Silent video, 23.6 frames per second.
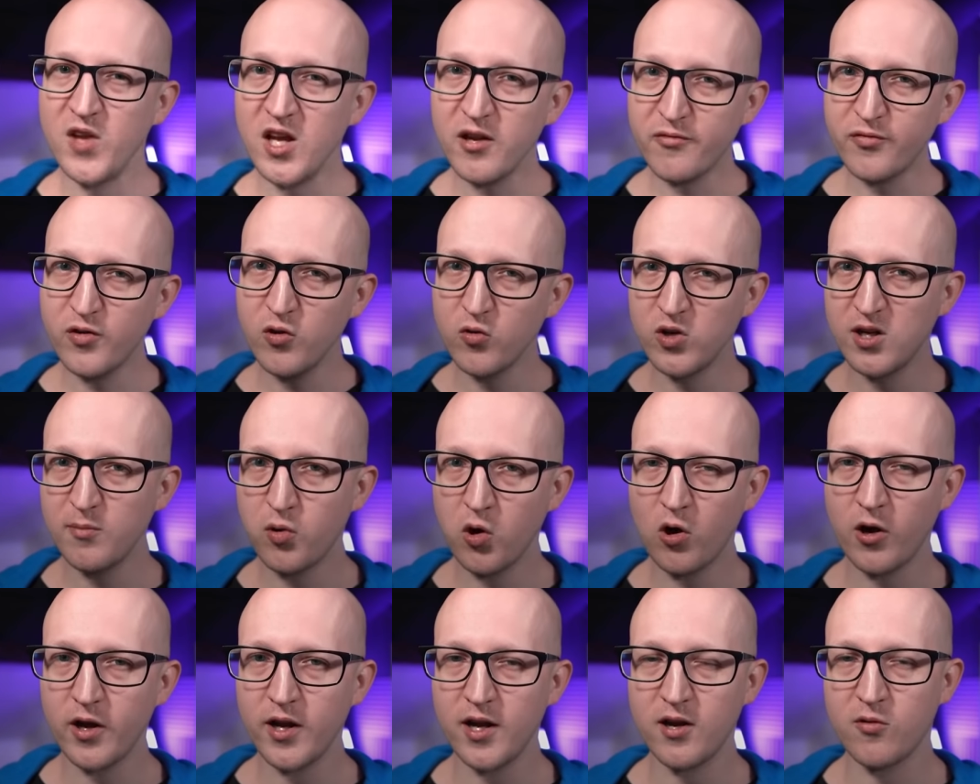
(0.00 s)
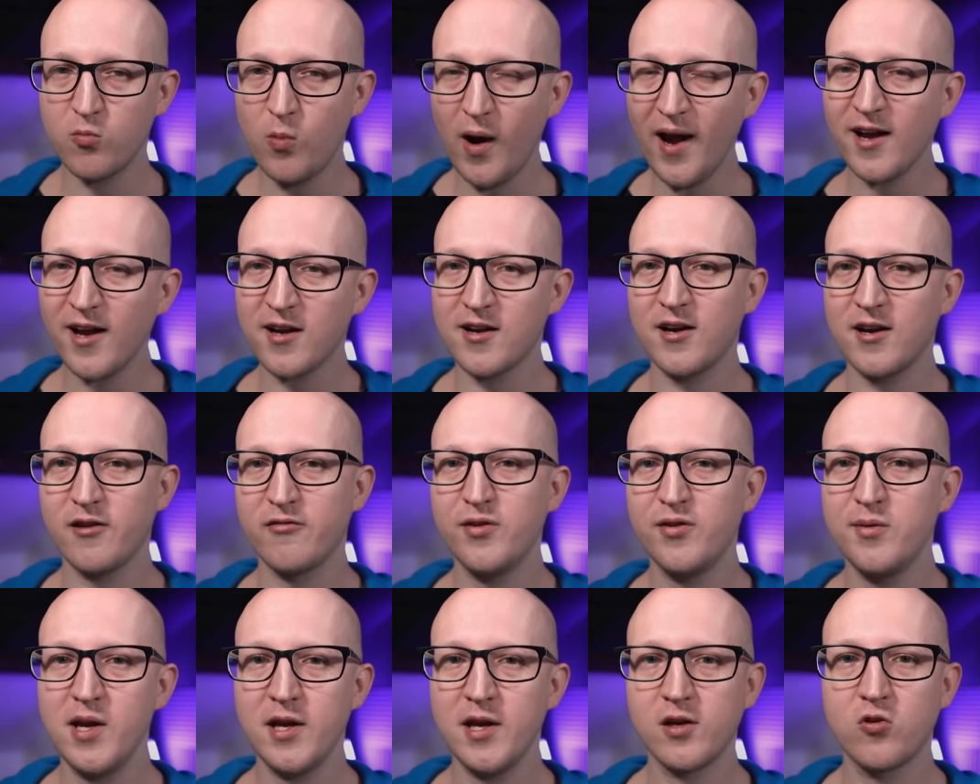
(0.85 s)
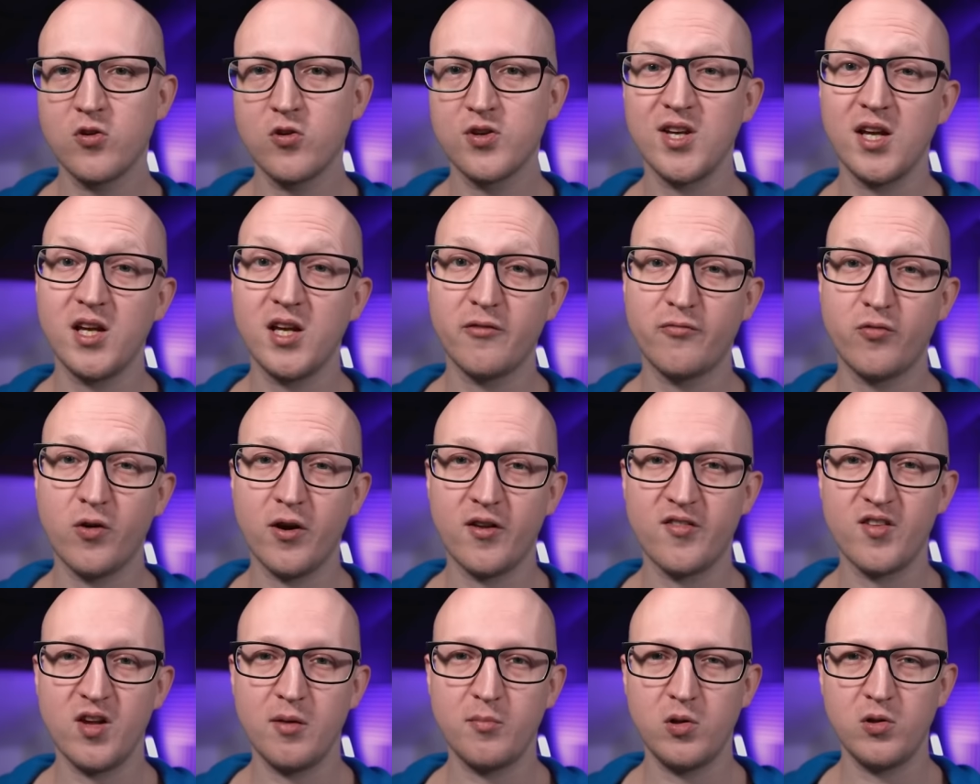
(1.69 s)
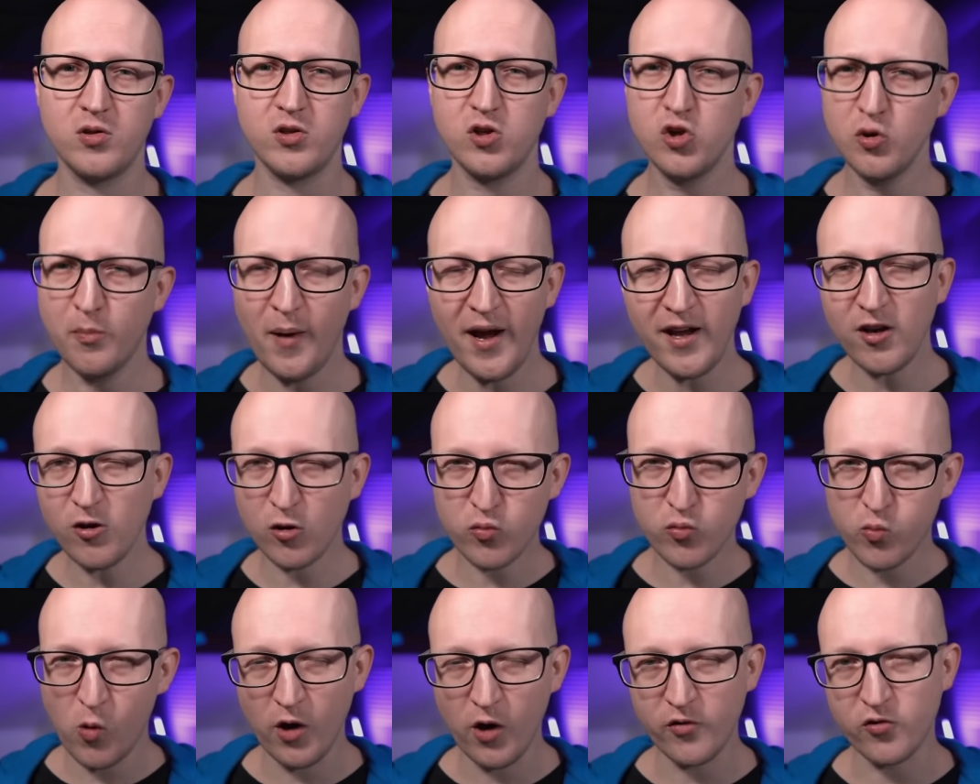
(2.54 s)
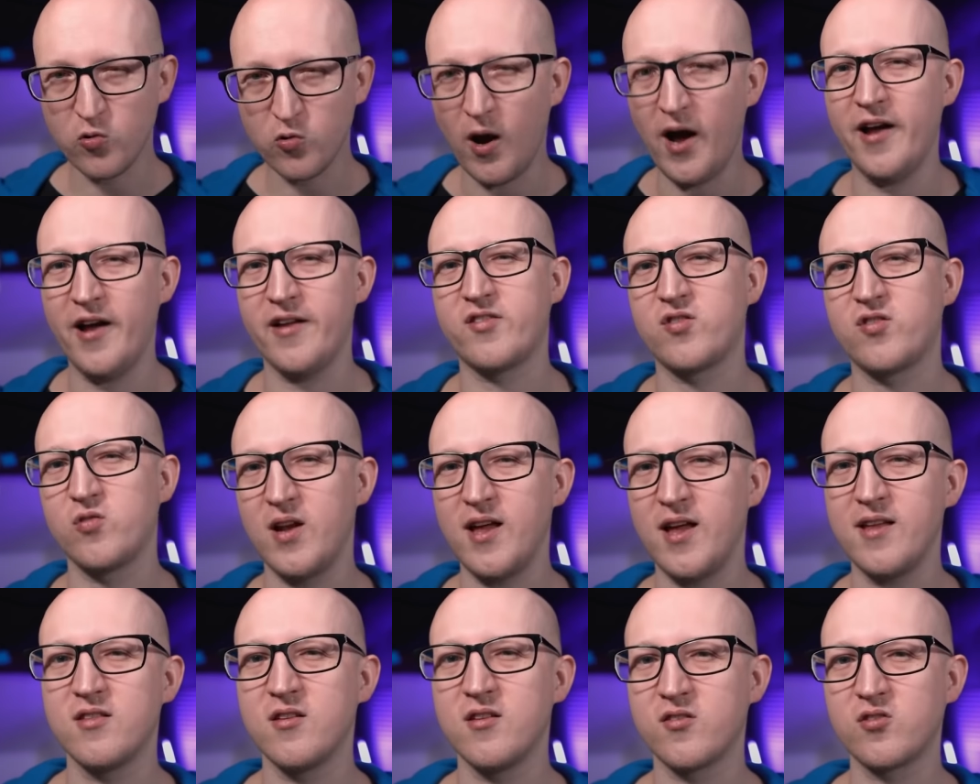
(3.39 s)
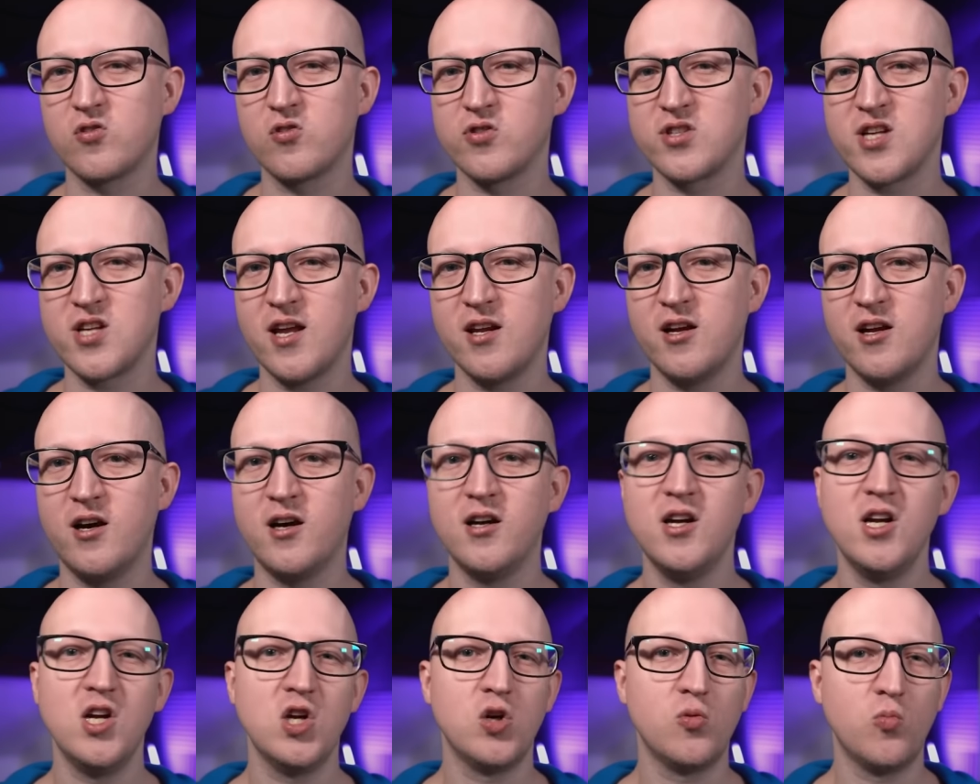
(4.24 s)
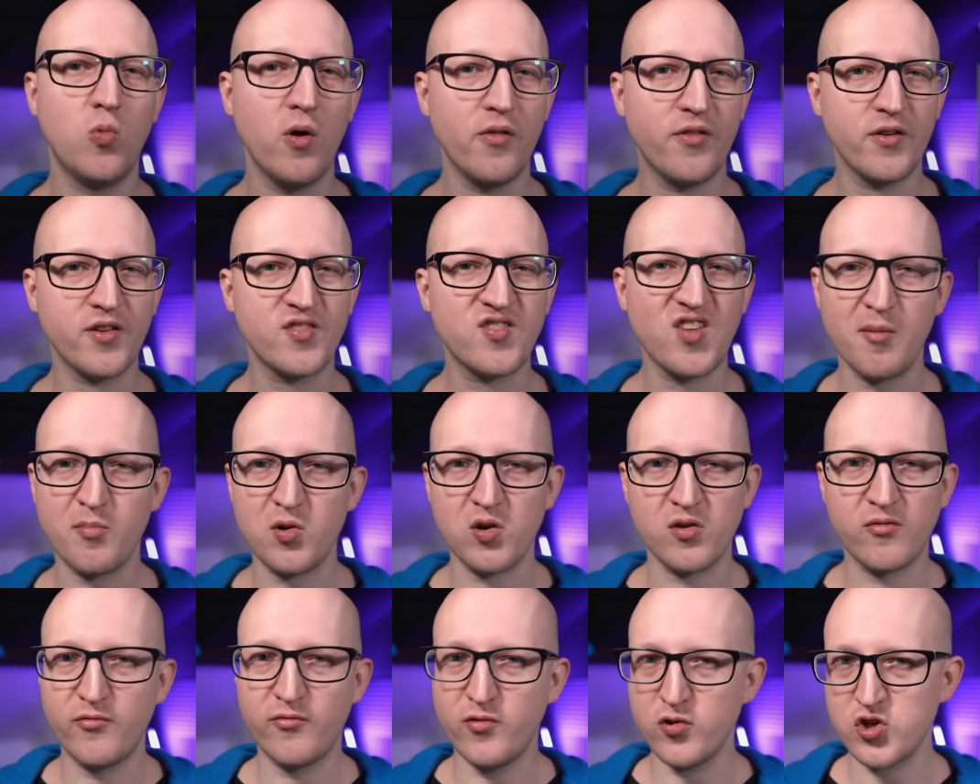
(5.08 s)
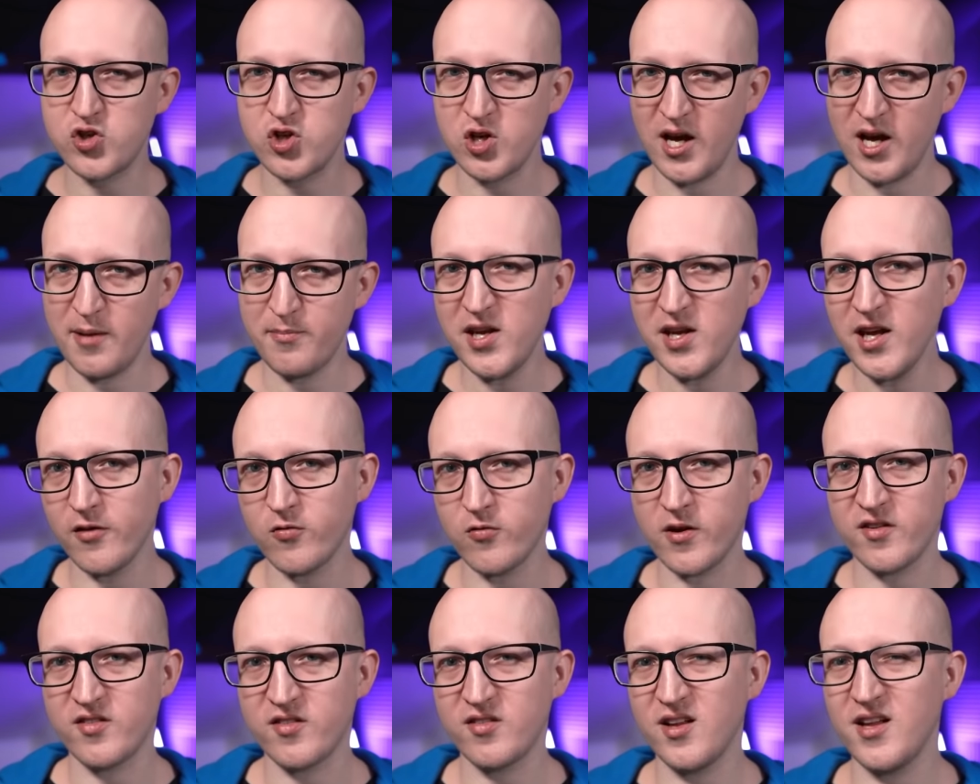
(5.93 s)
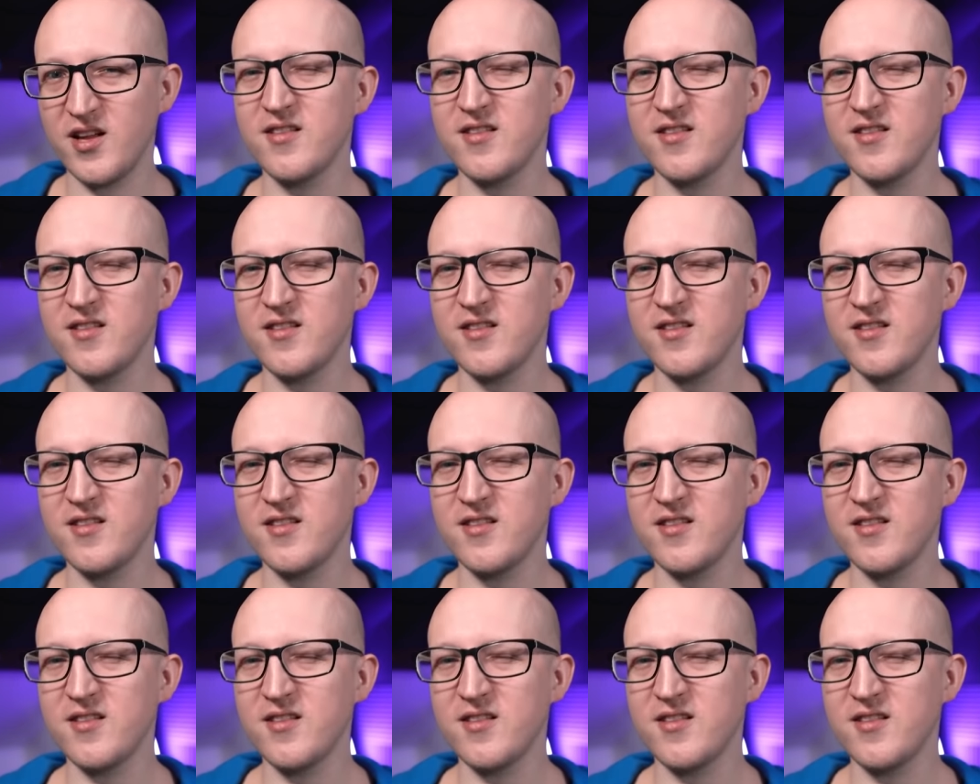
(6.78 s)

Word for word: If you deploy a WireGuard V P N container, for example, you might not want to isolate this container with a separate virtual I P address.